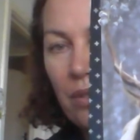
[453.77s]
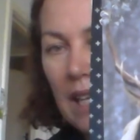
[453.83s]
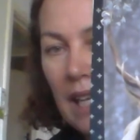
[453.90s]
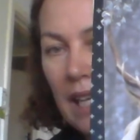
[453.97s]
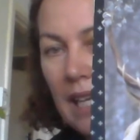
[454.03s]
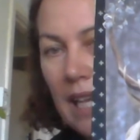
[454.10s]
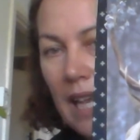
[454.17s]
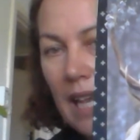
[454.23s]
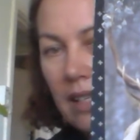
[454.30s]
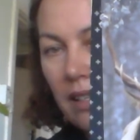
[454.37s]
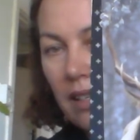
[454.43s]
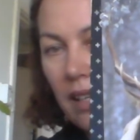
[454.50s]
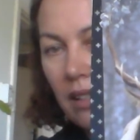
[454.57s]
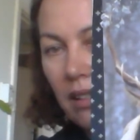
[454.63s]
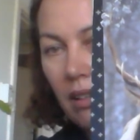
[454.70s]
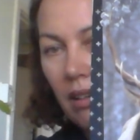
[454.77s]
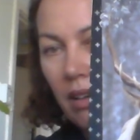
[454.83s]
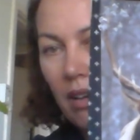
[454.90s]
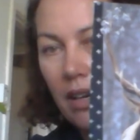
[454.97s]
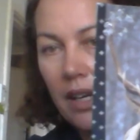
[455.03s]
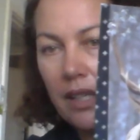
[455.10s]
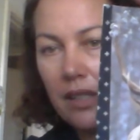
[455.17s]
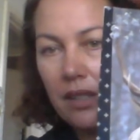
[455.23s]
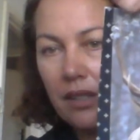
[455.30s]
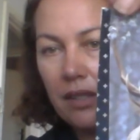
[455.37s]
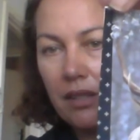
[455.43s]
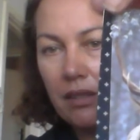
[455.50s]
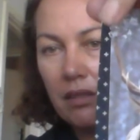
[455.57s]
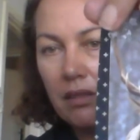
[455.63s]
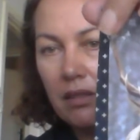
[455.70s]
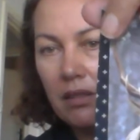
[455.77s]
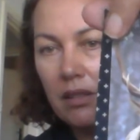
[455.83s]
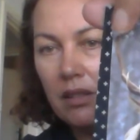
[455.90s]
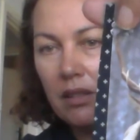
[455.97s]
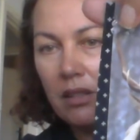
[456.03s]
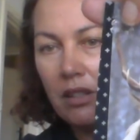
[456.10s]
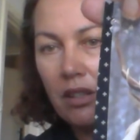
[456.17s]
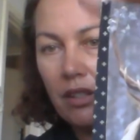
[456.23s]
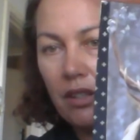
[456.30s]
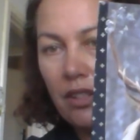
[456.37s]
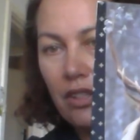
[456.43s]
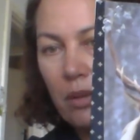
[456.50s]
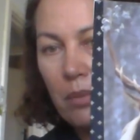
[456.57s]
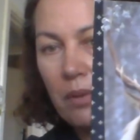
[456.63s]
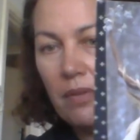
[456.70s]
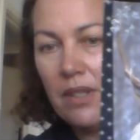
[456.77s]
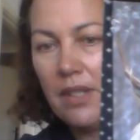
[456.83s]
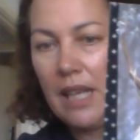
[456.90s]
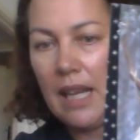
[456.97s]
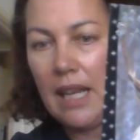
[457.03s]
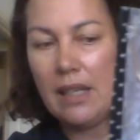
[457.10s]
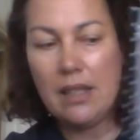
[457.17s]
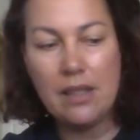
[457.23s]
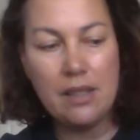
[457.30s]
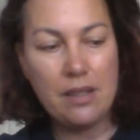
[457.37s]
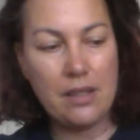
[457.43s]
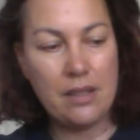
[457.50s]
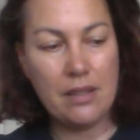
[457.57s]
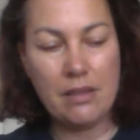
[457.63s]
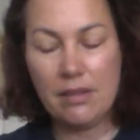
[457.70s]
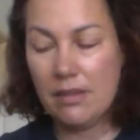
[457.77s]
that he has like little lights on the top of his antlers.